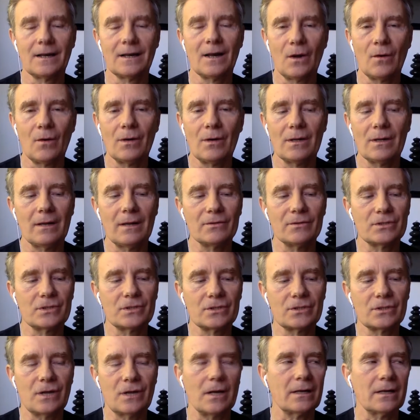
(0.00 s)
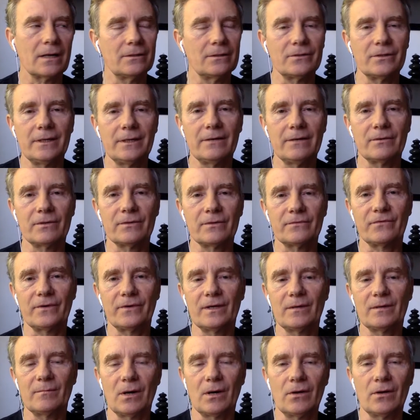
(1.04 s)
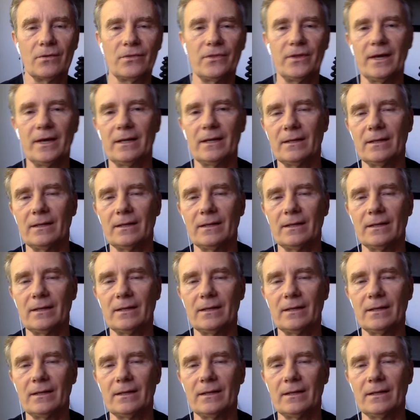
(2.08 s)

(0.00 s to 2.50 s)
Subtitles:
Well, I was just talking the other day with a friend about that.